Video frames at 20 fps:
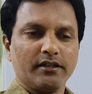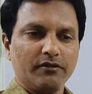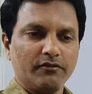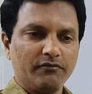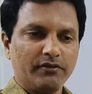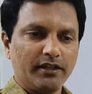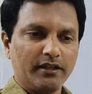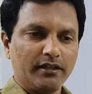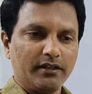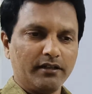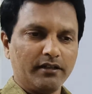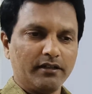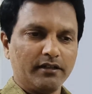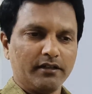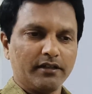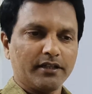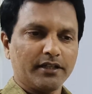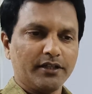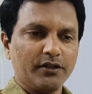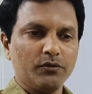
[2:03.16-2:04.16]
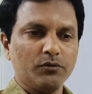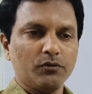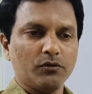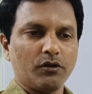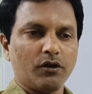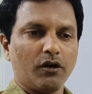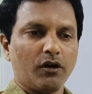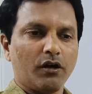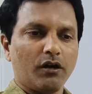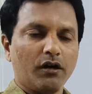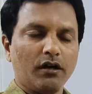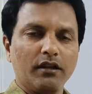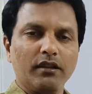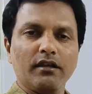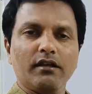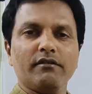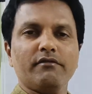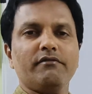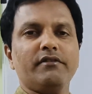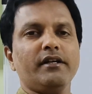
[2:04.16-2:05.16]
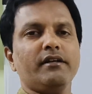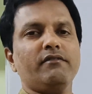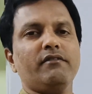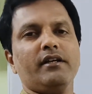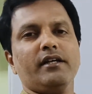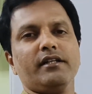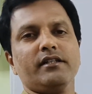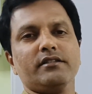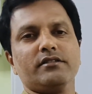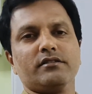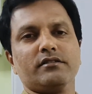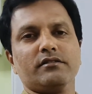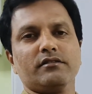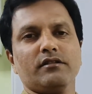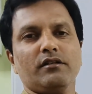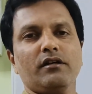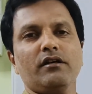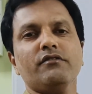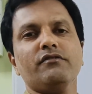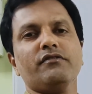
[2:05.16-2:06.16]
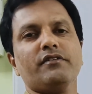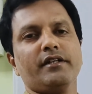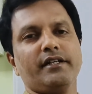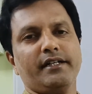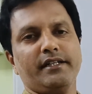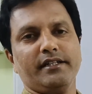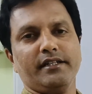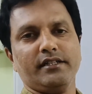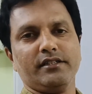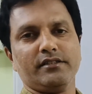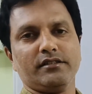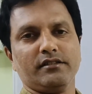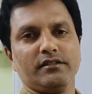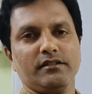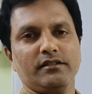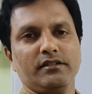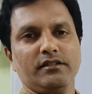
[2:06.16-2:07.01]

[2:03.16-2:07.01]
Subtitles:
will give all the wavelengths of radiation.